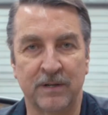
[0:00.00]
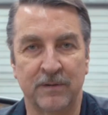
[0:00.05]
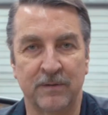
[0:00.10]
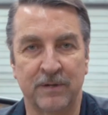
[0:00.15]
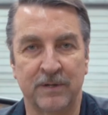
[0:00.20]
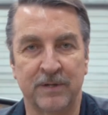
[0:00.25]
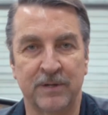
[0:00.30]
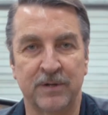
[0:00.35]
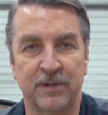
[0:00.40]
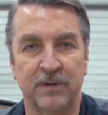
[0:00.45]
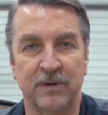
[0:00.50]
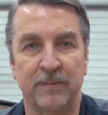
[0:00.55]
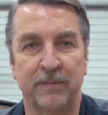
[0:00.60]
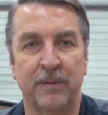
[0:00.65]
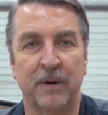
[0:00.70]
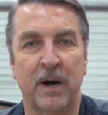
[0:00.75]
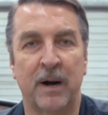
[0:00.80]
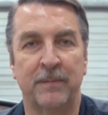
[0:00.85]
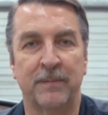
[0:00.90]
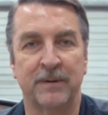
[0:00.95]
to ensure
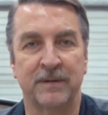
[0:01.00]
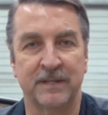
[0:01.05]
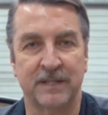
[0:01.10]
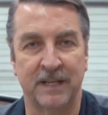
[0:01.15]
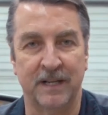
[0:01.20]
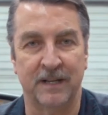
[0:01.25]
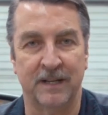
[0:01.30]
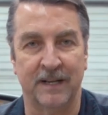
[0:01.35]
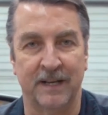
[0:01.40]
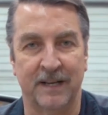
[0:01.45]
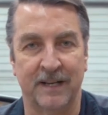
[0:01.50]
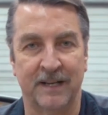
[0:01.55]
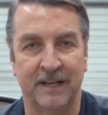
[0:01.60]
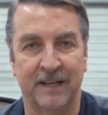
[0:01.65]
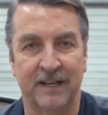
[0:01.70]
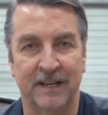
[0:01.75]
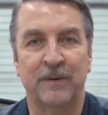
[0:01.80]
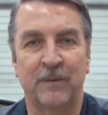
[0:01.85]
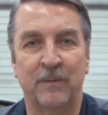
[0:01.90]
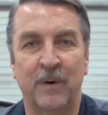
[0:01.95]
proper sealing.
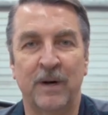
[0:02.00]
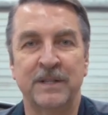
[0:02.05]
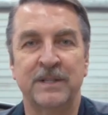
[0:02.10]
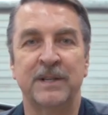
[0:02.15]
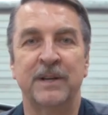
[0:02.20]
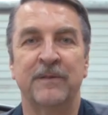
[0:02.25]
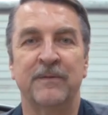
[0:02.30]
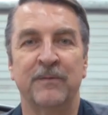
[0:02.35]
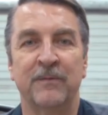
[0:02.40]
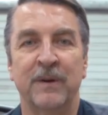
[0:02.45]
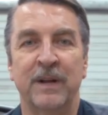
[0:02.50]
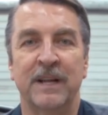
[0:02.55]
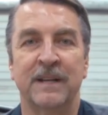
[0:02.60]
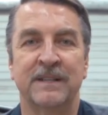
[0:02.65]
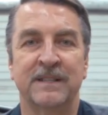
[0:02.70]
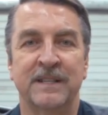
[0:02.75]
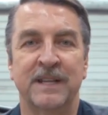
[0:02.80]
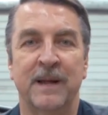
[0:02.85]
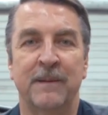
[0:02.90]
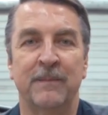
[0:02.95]
Once you've
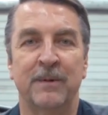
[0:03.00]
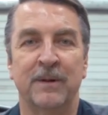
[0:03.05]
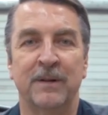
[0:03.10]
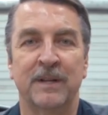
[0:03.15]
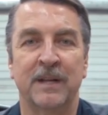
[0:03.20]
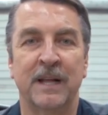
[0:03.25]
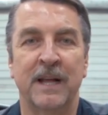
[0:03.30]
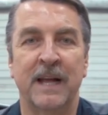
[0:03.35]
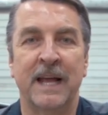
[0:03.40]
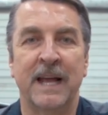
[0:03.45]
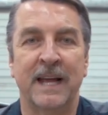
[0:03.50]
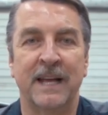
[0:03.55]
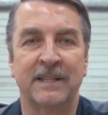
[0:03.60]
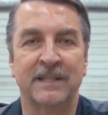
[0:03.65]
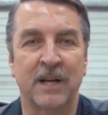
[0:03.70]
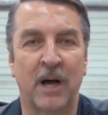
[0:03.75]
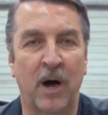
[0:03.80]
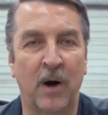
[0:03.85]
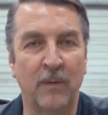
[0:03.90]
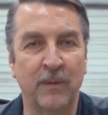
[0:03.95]
reassembled,
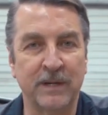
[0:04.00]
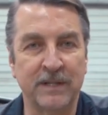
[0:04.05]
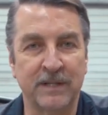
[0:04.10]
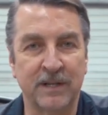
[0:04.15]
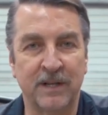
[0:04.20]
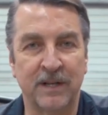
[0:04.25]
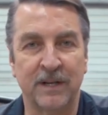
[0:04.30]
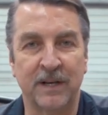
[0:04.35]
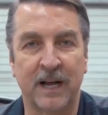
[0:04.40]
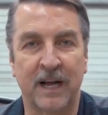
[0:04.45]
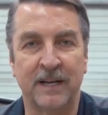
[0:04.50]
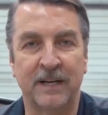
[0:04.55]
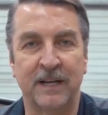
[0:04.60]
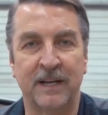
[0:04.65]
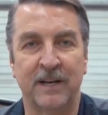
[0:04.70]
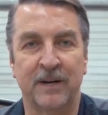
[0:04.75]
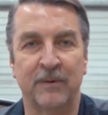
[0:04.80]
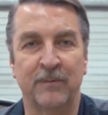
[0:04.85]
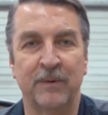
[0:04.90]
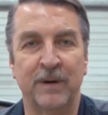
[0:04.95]
it's always a good
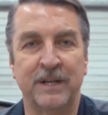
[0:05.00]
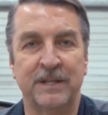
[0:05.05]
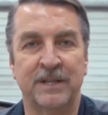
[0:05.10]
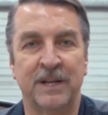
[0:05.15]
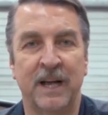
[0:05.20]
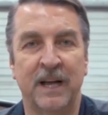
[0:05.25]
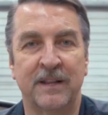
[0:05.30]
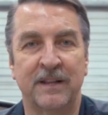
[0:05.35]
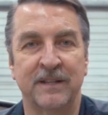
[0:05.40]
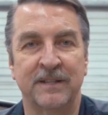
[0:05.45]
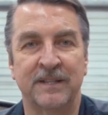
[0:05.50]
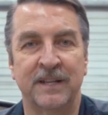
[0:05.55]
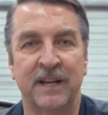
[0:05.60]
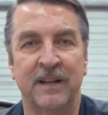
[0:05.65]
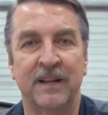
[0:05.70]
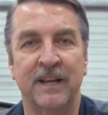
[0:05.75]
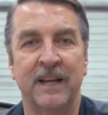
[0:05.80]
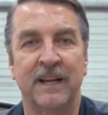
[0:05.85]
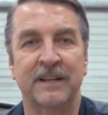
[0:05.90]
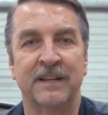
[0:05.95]
idea to recheck the
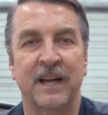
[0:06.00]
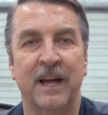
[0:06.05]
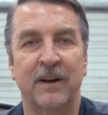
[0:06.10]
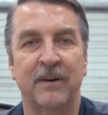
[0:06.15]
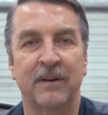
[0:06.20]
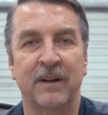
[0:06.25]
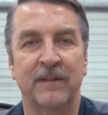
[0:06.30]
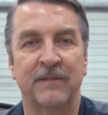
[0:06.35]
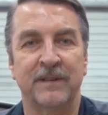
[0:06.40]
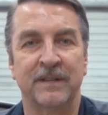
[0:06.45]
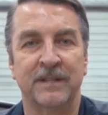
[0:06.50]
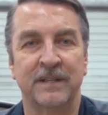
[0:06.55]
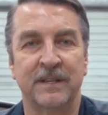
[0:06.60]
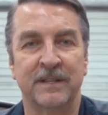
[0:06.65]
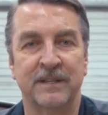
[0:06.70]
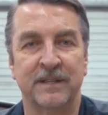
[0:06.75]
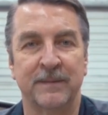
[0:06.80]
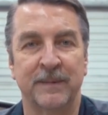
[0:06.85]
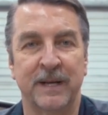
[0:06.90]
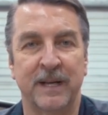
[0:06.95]
sealing integrity of the
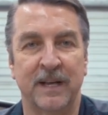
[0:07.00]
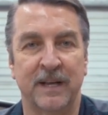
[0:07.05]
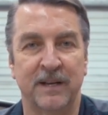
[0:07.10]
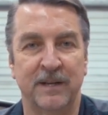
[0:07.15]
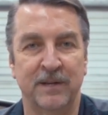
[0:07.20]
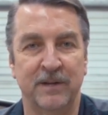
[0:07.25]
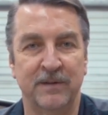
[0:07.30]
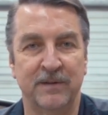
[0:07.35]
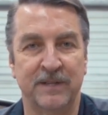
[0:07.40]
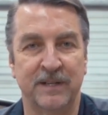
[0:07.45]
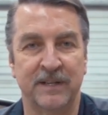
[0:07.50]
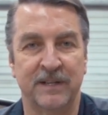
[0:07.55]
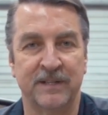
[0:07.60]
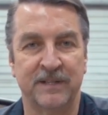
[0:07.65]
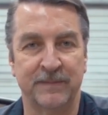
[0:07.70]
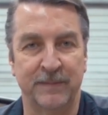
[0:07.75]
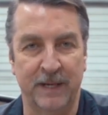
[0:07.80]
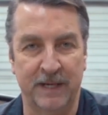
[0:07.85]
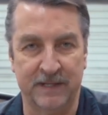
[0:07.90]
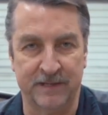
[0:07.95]
system again using the
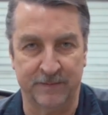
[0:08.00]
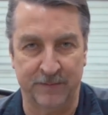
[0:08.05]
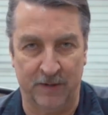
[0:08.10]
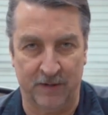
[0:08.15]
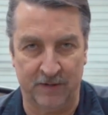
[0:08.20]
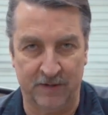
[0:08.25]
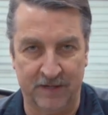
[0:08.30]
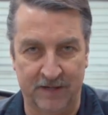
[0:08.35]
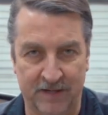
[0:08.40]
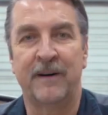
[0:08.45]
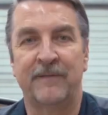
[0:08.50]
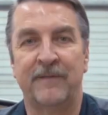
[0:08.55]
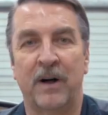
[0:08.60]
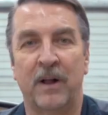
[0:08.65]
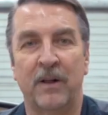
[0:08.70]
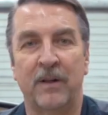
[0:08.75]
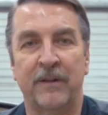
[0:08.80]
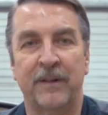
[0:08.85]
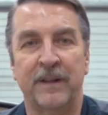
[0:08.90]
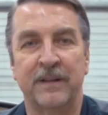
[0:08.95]
SpeedSmoke.
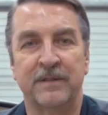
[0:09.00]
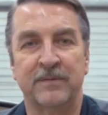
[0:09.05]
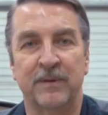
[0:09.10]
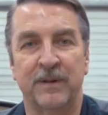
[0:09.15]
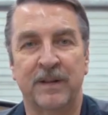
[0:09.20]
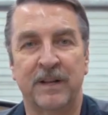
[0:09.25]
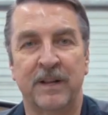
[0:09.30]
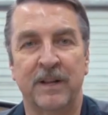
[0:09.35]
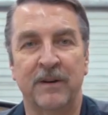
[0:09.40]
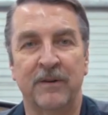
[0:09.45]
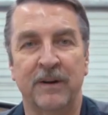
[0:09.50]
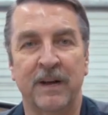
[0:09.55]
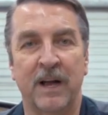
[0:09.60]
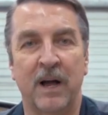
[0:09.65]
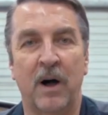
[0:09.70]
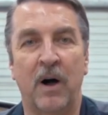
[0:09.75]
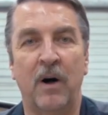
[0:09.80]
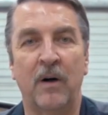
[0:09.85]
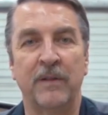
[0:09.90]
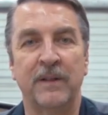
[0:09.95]
Follow this with clearing
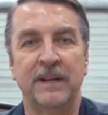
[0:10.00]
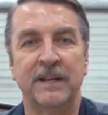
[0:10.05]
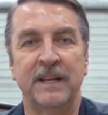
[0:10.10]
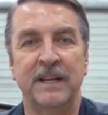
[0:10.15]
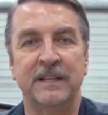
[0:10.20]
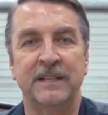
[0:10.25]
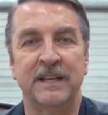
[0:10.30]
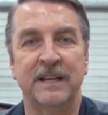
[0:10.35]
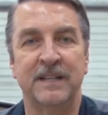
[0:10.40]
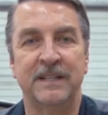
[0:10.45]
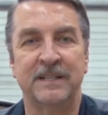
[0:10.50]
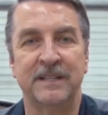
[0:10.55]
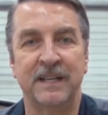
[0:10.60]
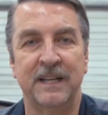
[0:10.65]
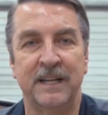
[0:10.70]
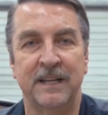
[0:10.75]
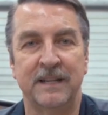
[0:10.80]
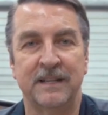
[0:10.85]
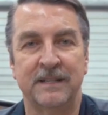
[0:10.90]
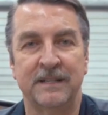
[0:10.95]
all the
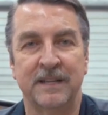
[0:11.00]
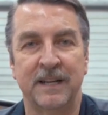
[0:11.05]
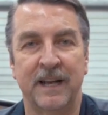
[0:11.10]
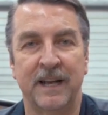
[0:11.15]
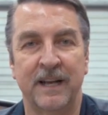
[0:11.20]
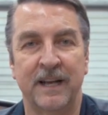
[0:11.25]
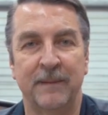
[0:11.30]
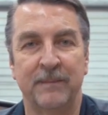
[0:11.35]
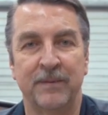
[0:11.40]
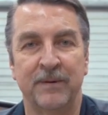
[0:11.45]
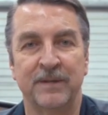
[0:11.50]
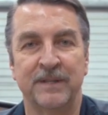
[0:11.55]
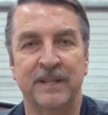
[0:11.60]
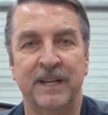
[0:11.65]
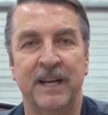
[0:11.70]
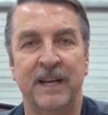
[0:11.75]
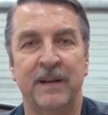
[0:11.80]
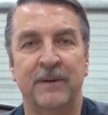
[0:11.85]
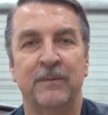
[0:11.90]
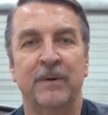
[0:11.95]
DTCs and then
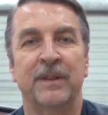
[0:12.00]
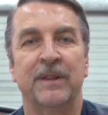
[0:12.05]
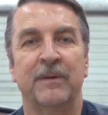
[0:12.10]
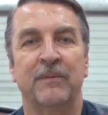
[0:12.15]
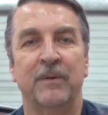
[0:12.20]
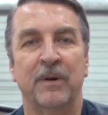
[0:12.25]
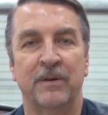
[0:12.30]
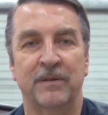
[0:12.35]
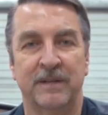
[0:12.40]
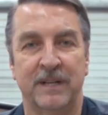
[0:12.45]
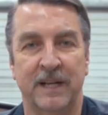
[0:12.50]
proceeding with a road